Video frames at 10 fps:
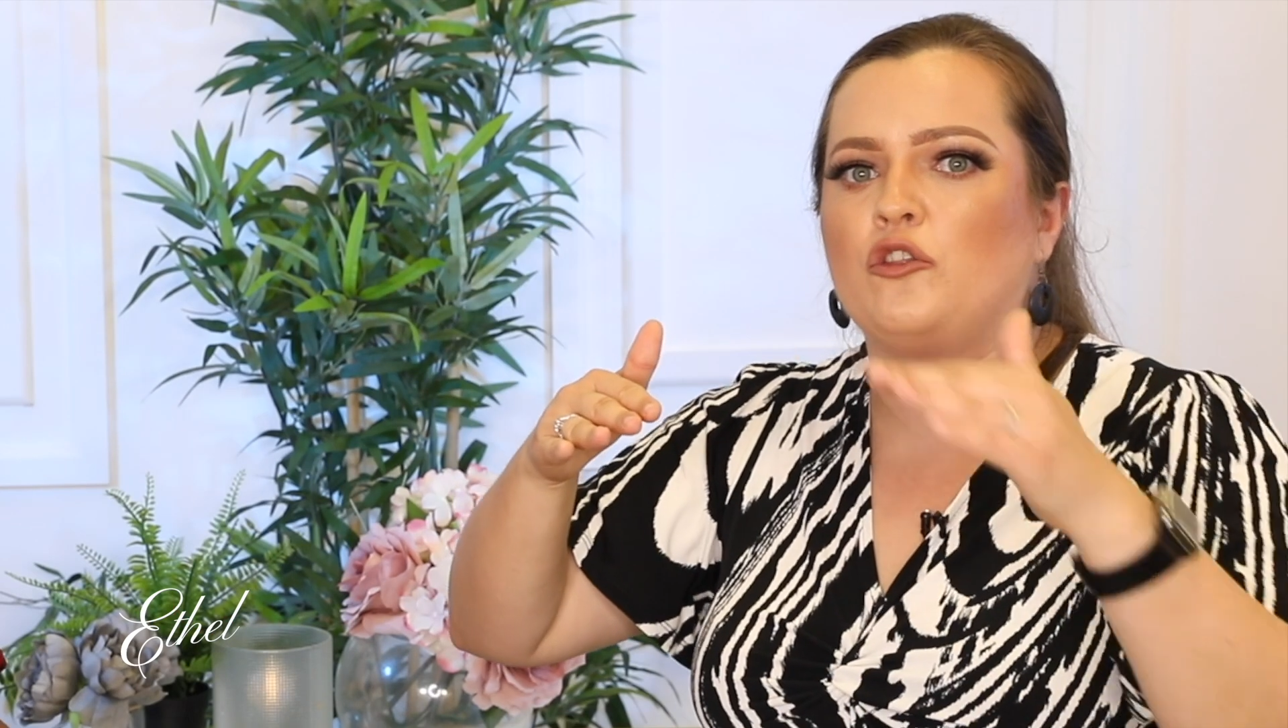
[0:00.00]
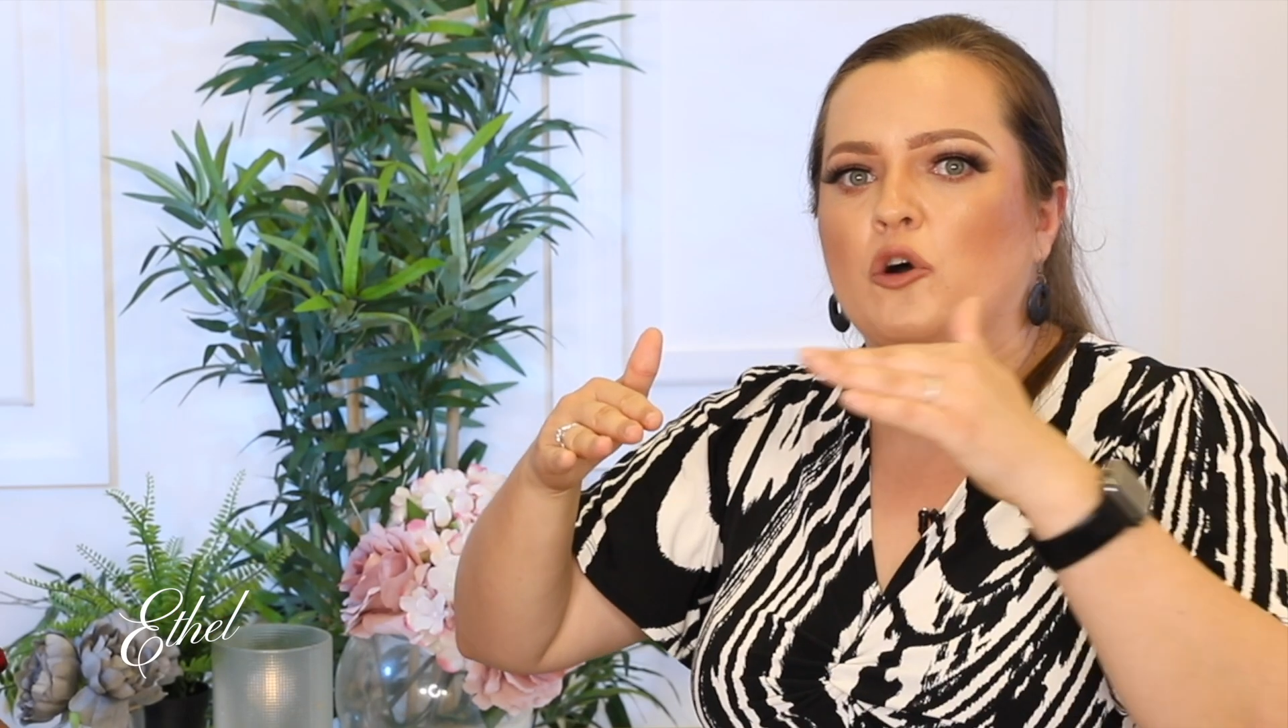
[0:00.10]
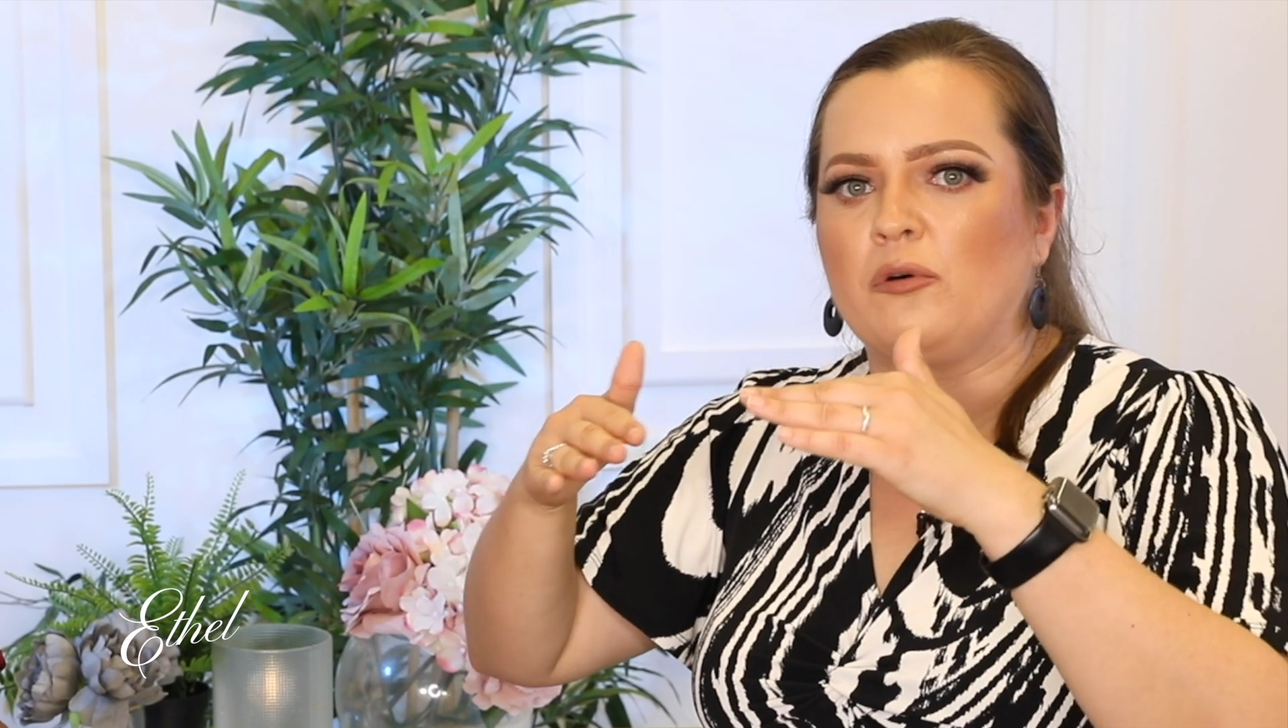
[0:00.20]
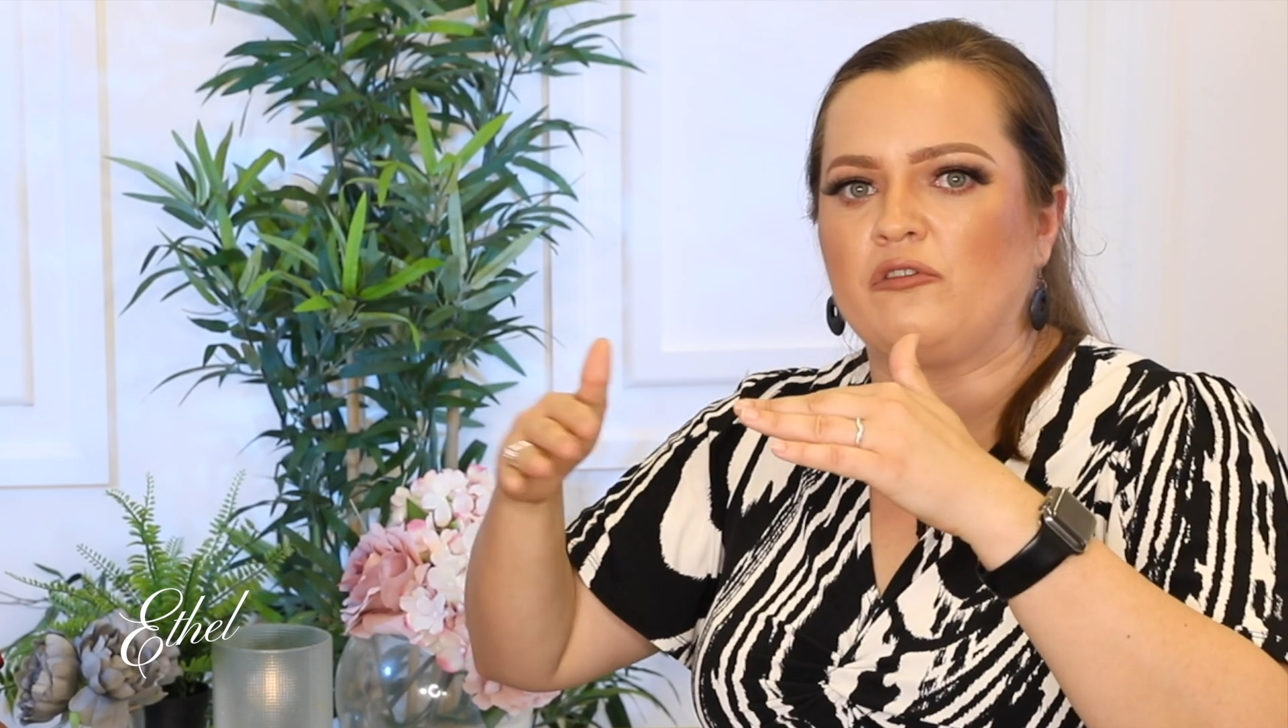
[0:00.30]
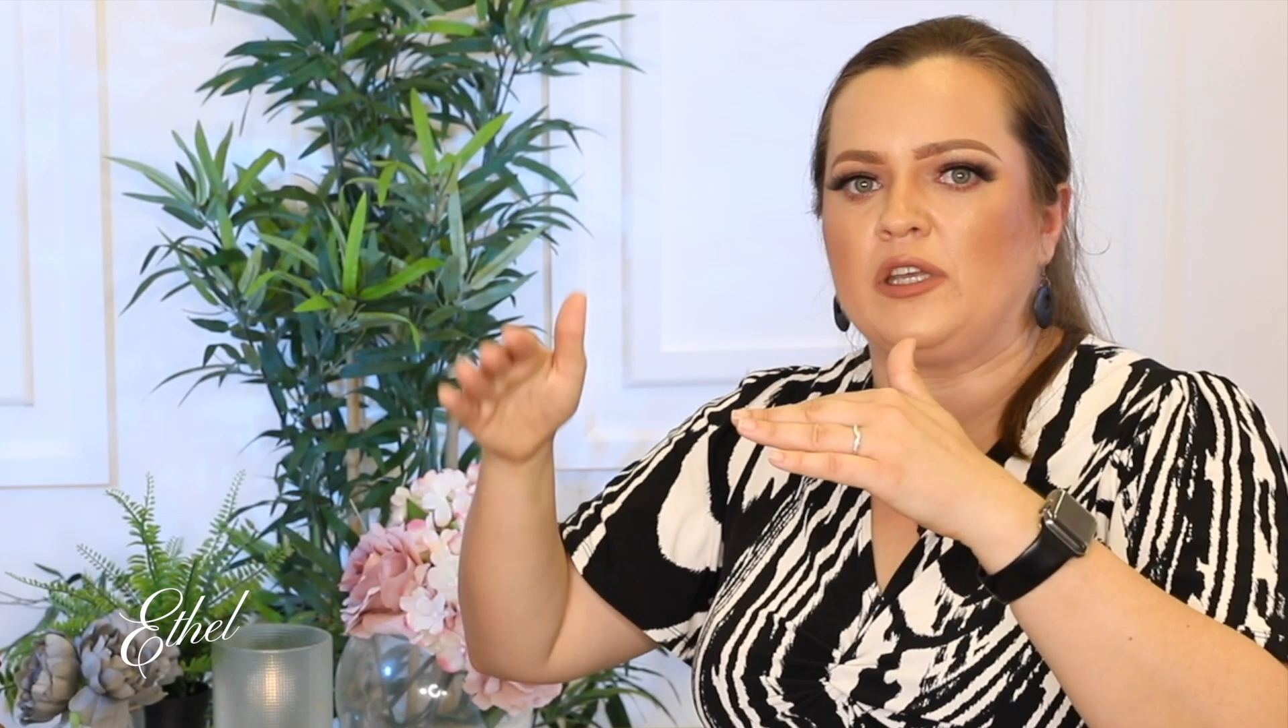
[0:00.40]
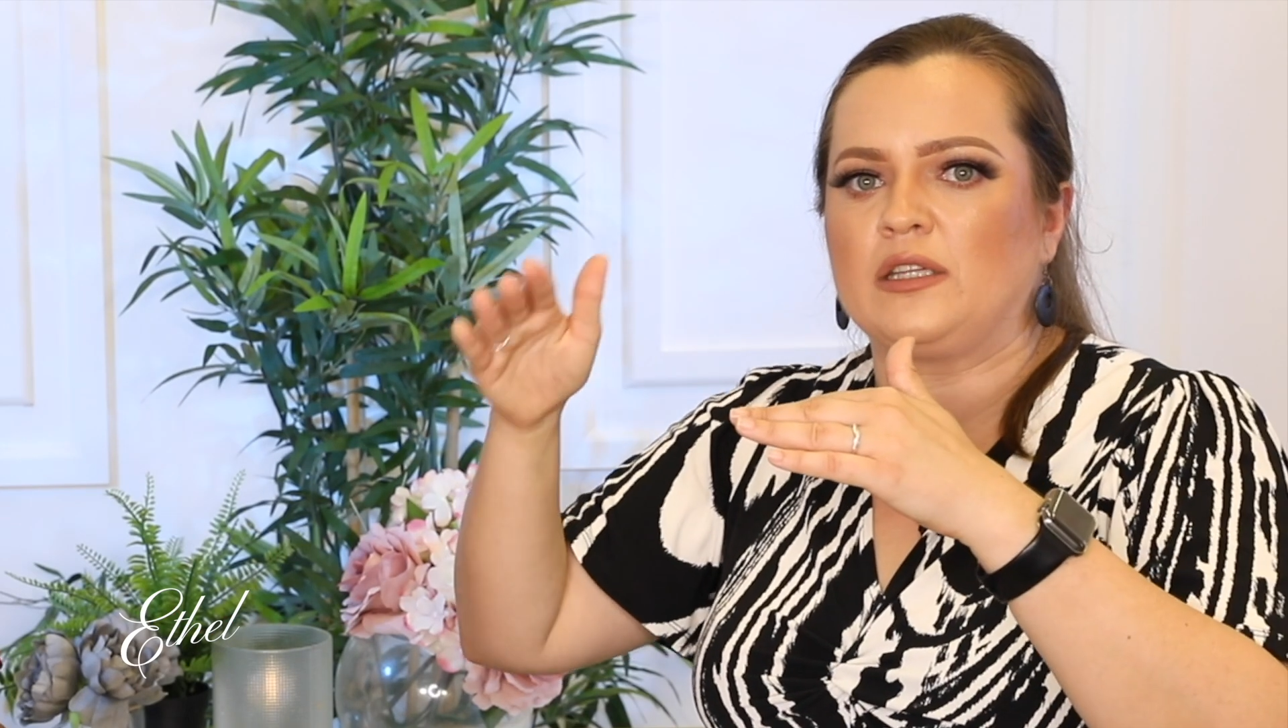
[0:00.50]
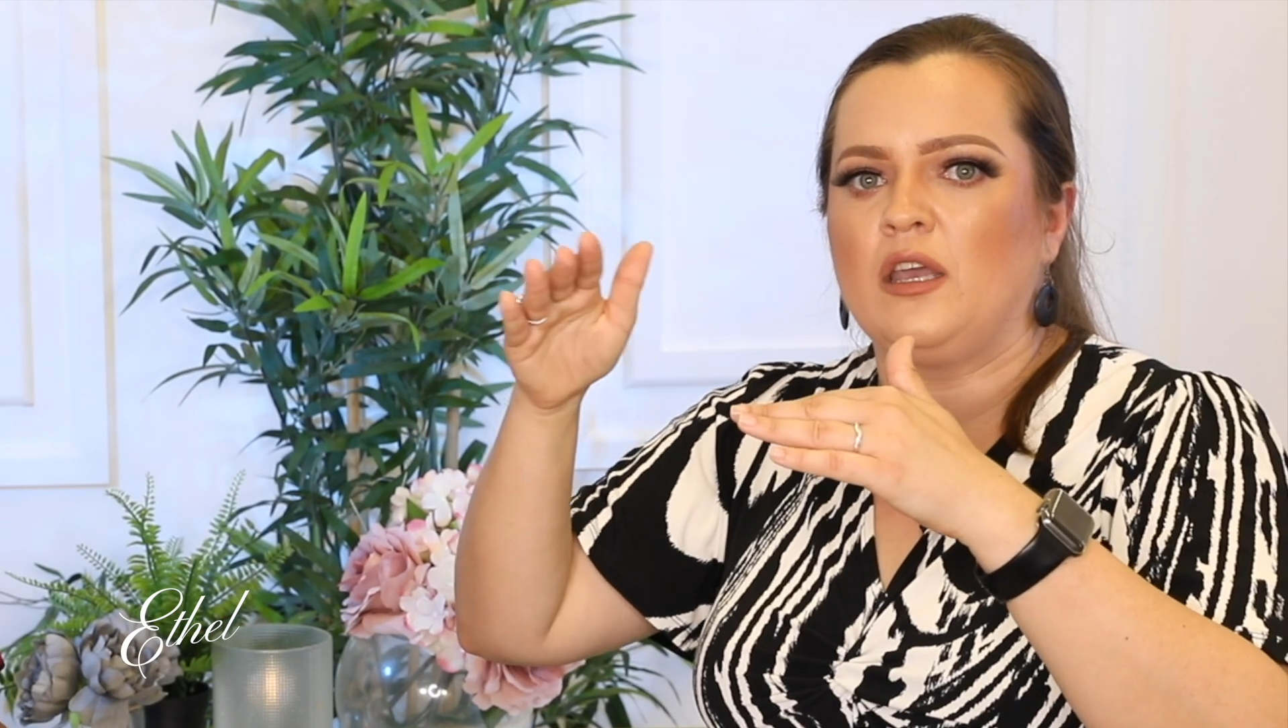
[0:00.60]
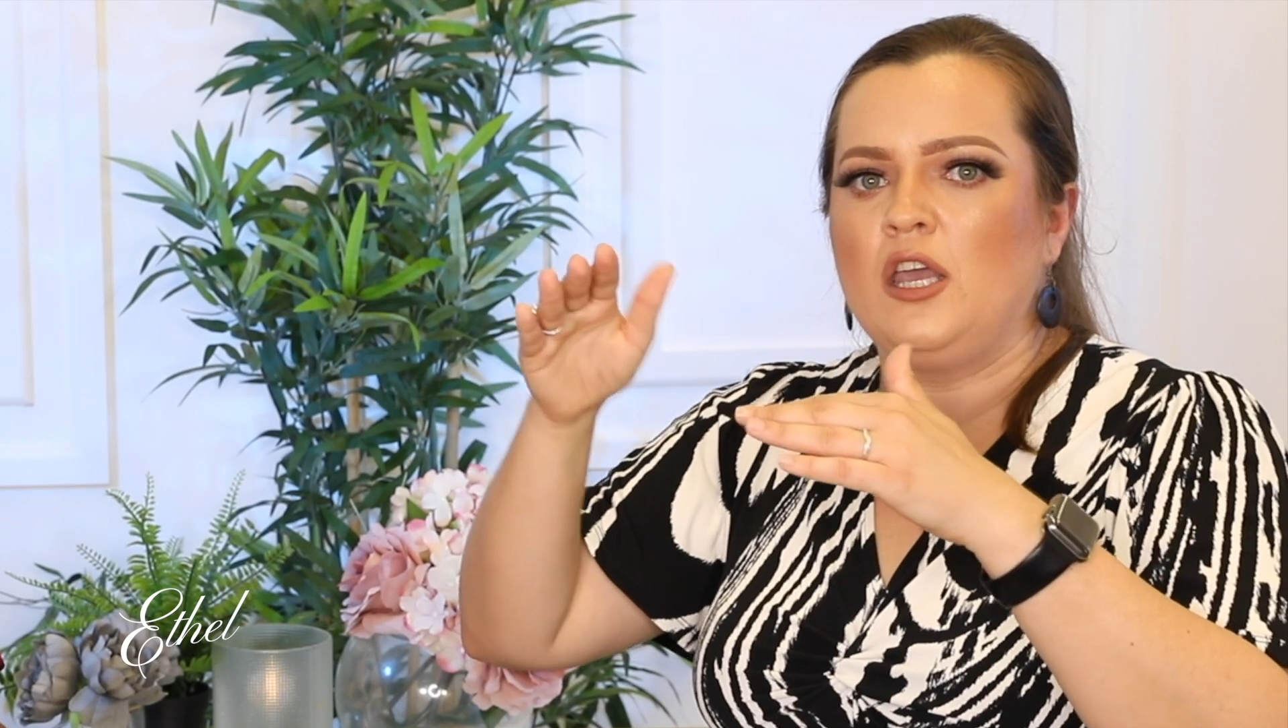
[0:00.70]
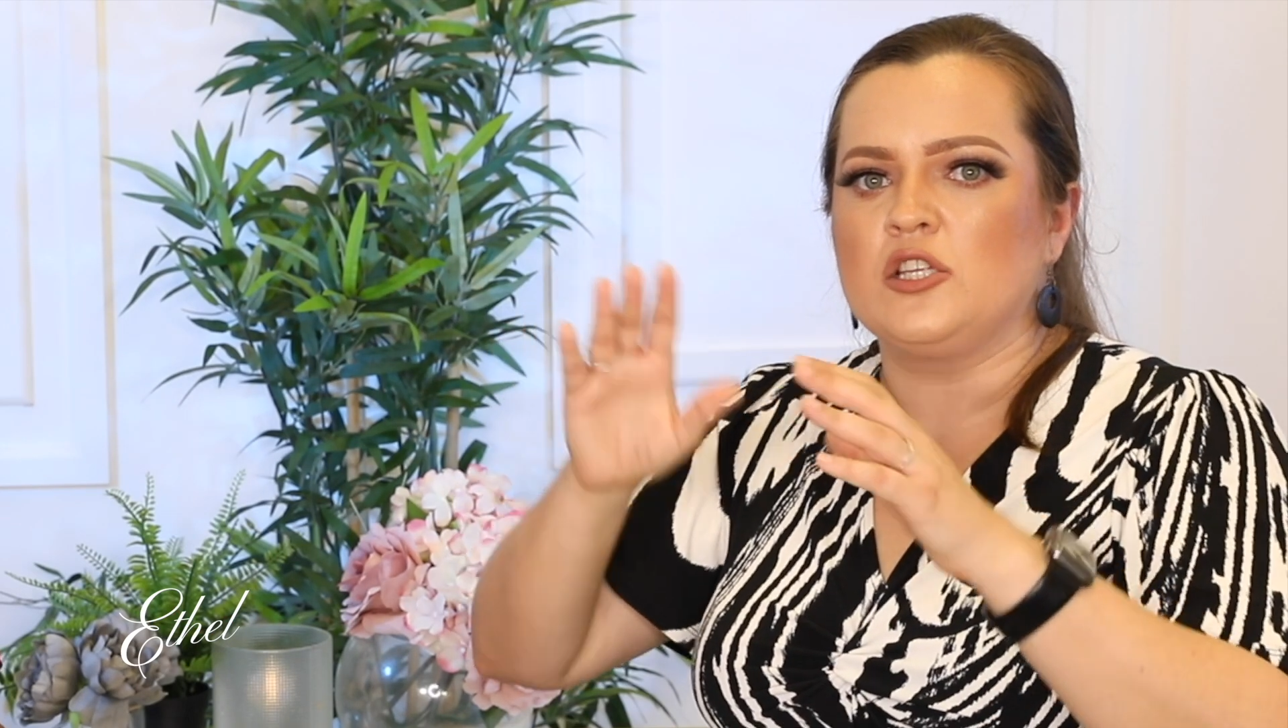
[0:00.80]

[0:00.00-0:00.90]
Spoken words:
top of it.